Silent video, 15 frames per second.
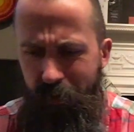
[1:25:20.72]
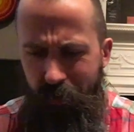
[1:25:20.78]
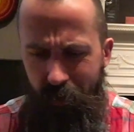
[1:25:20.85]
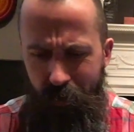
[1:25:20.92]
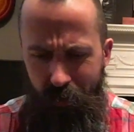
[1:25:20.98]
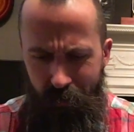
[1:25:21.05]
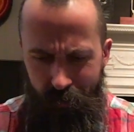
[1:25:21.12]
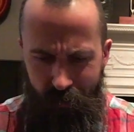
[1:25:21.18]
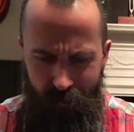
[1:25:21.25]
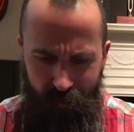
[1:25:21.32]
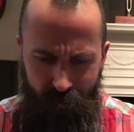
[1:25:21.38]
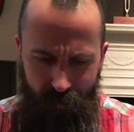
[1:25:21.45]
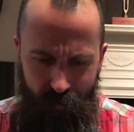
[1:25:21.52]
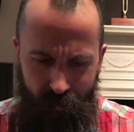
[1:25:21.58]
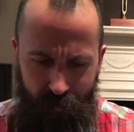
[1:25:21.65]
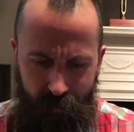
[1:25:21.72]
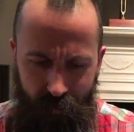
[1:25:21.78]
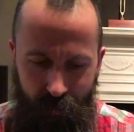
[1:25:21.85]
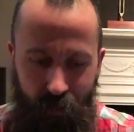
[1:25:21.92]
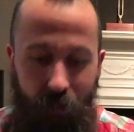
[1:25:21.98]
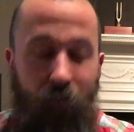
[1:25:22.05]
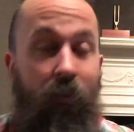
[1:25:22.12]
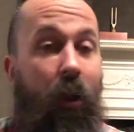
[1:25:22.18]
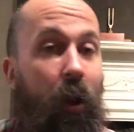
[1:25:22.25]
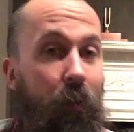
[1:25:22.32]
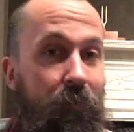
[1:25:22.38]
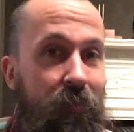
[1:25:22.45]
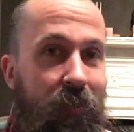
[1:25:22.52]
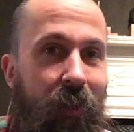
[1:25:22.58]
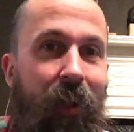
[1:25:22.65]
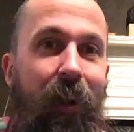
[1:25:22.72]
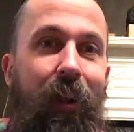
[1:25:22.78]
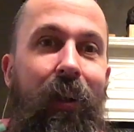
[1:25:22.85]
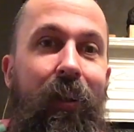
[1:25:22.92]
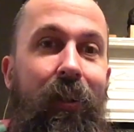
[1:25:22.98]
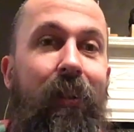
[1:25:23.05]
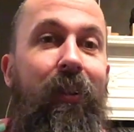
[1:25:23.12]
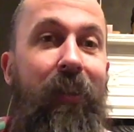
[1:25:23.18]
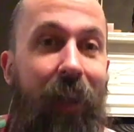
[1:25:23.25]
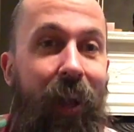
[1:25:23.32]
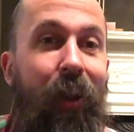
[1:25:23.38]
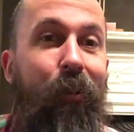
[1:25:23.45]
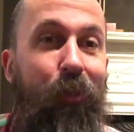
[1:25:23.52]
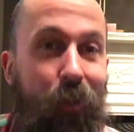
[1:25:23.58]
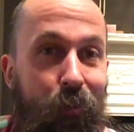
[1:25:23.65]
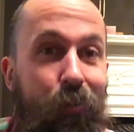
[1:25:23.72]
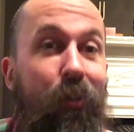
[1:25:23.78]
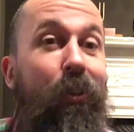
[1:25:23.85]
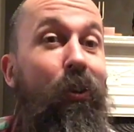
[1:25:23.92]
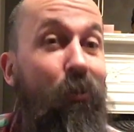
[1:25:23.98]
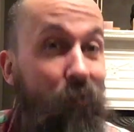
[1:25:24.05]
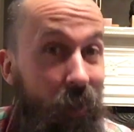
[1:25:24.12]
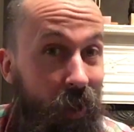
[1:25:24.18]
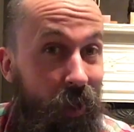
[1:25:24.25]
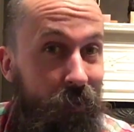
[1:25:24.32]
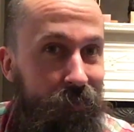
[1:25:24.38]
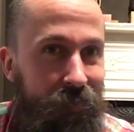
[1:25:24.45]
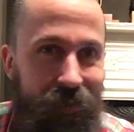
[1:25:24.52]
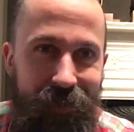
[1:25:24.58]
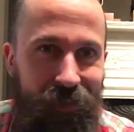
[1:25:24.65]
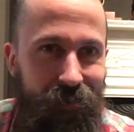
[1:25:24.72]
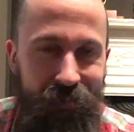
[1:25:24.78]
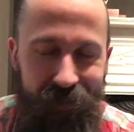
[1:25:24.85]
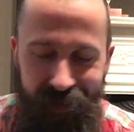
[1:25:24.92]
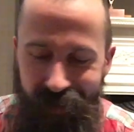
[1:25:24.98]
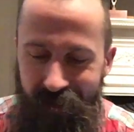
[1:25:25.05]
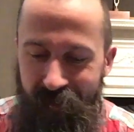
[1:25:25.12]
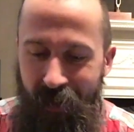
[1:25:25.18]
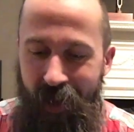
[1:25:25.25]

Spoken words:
is it? Crafts. Little Yellow Uke Crafts. Sorry, Zena.